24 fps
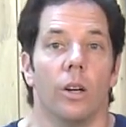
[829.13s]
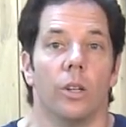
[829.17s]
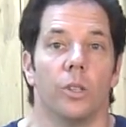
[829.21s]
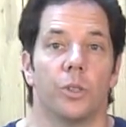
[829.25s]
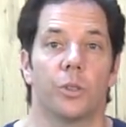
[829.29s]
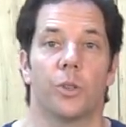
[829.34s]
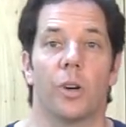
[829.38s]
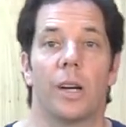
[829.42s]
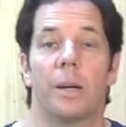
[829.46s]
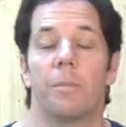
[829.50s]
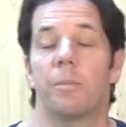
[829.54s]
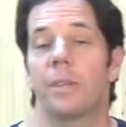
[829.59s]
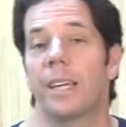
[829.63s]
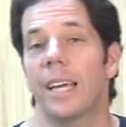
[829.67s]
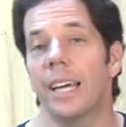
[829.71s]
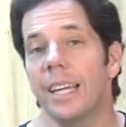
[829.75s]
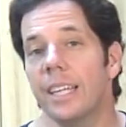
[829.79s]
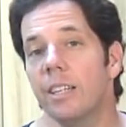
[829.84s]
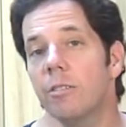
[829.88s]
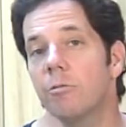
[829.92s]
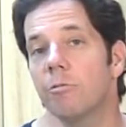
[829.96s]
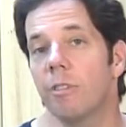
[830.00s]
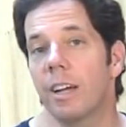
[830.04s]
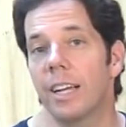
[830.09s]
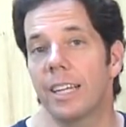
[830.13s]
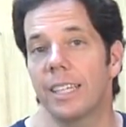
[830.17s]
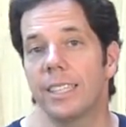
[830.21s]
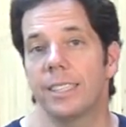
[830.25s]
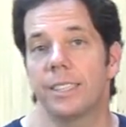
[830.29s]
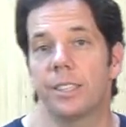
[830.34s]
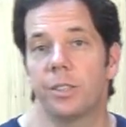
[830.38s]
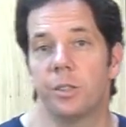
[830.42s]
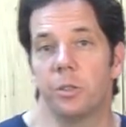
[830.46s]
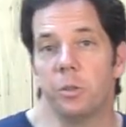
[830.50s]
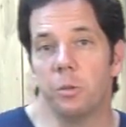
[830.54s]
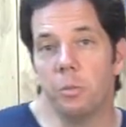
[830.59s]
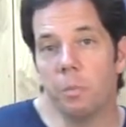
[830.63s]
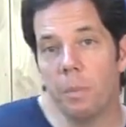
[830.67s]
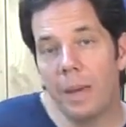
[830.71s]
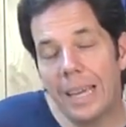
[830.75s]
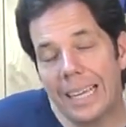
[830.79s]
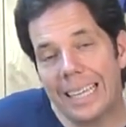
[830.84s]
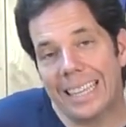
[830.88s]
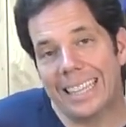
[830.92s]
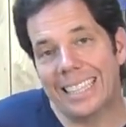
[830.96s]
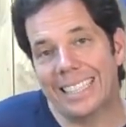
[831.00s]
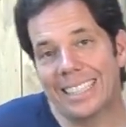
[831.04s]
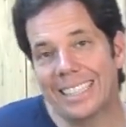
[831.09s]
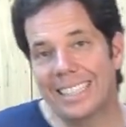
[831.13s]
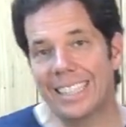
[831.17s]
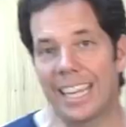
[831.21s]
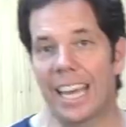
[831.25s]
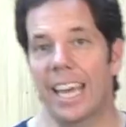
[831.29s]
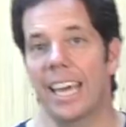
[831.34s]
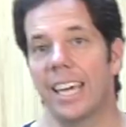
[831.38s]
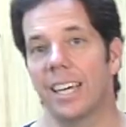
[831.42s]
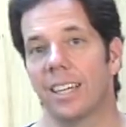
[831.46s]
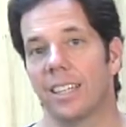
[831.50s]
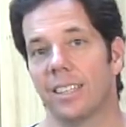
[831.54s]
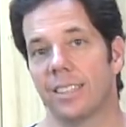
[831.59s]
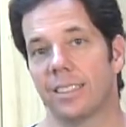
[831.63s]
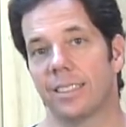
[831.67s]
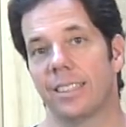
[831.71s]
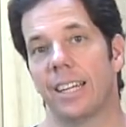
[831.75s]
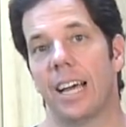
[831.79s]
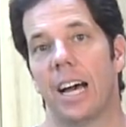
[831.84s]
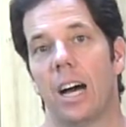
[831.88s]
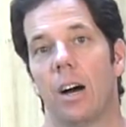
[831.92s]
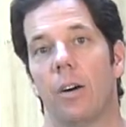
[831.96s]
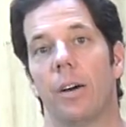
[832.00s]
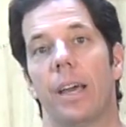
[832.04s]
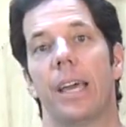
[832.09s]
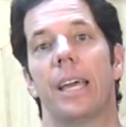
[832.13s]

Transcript: So I'm getting ready to make the tails now,